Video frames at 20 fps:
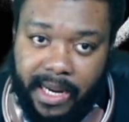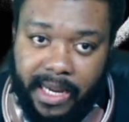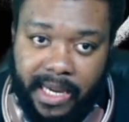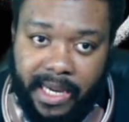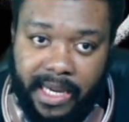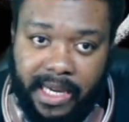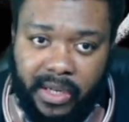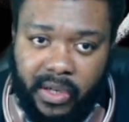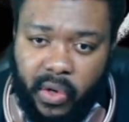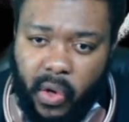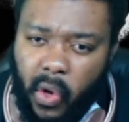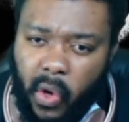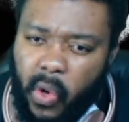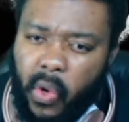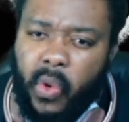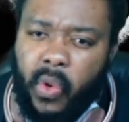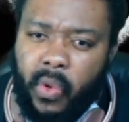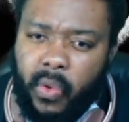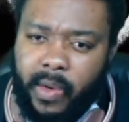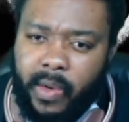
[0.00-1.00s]
He's
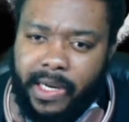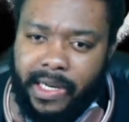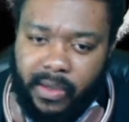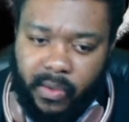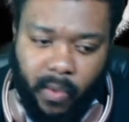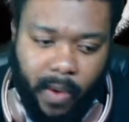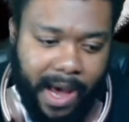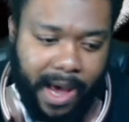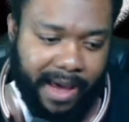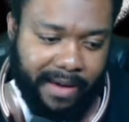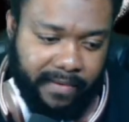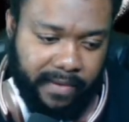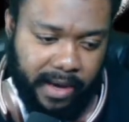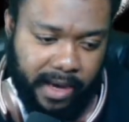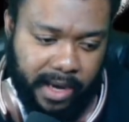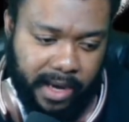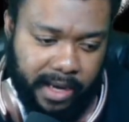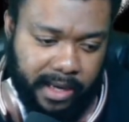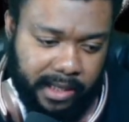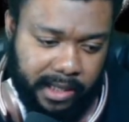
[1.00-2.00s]
cool with his wife
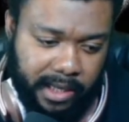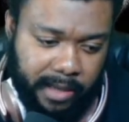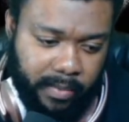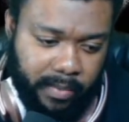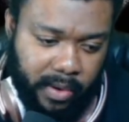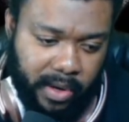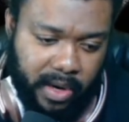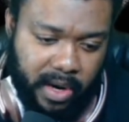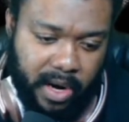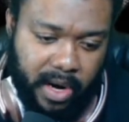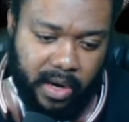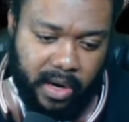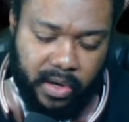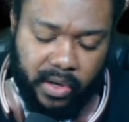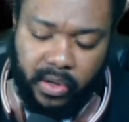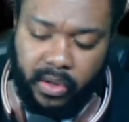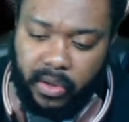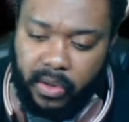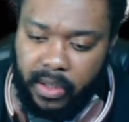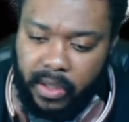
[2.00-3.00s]
sleeping with other
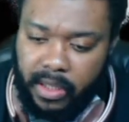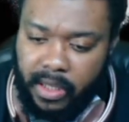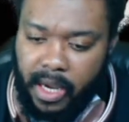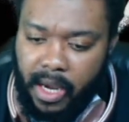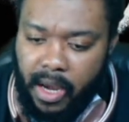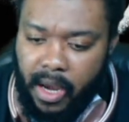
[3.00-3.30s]
dudes